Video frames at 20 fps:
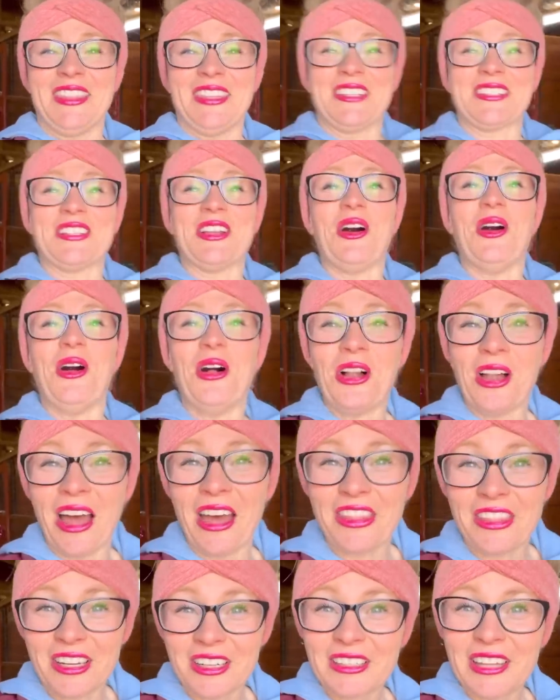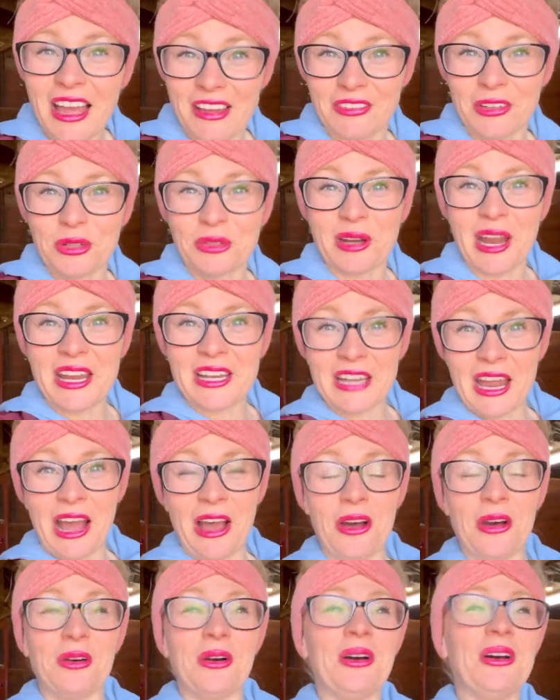this whole other level right
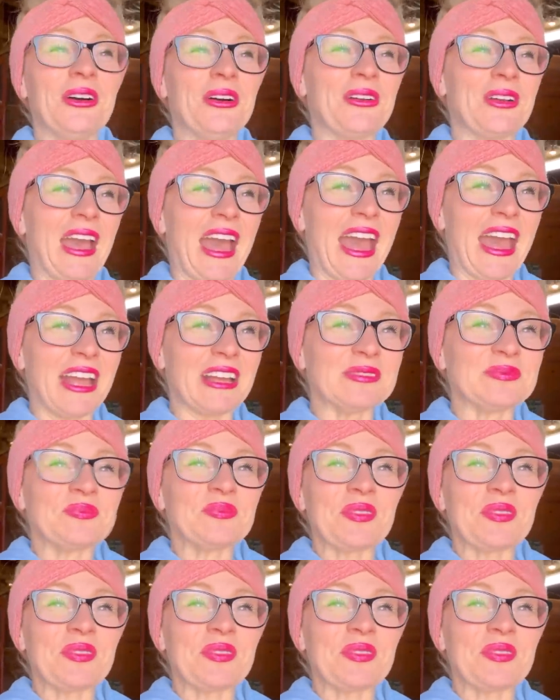now, okay?